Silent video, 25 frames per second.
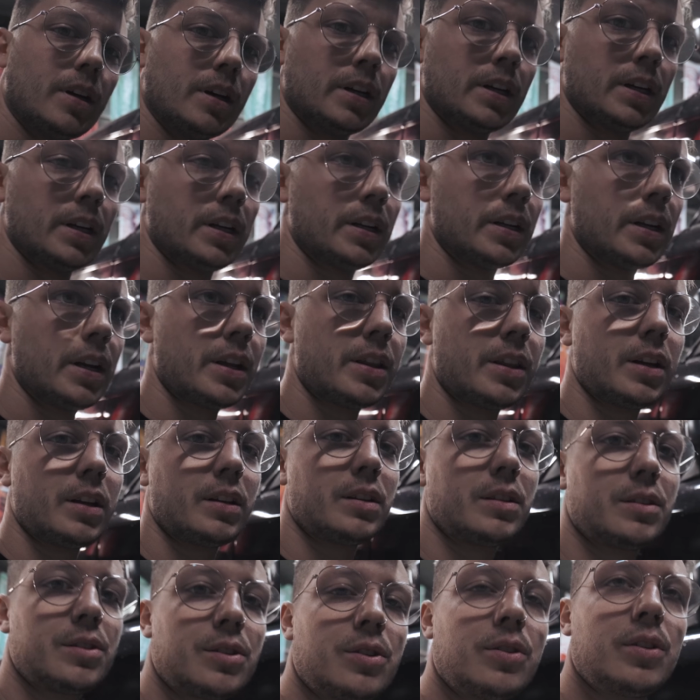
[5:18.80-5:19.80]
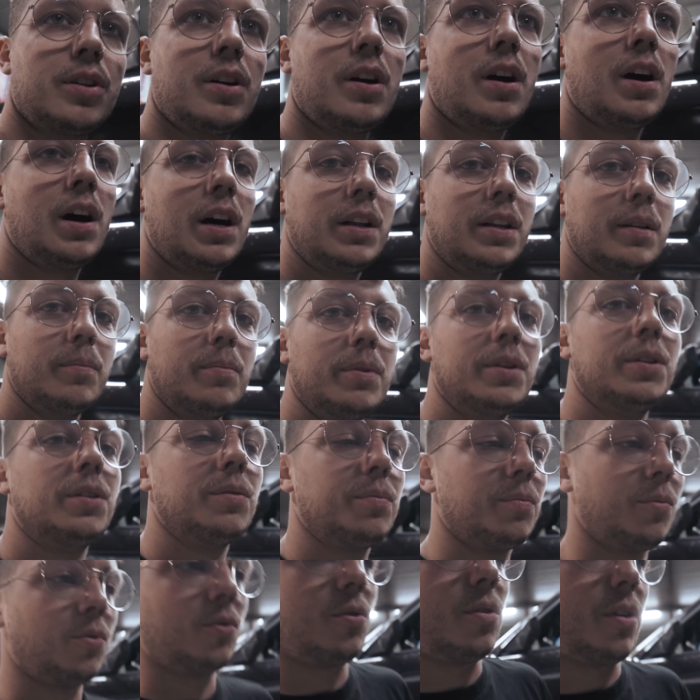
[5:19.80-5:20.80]
And I think this is gonna add a
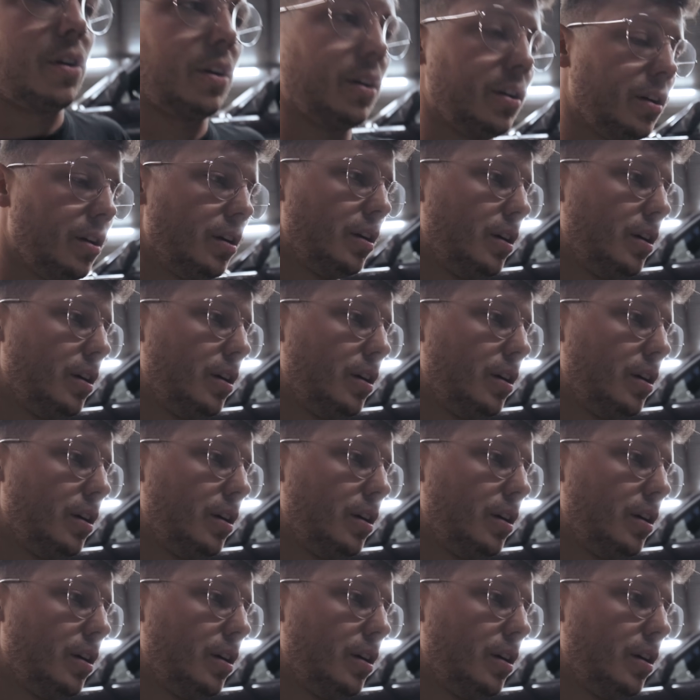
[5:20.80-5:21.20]
bit more.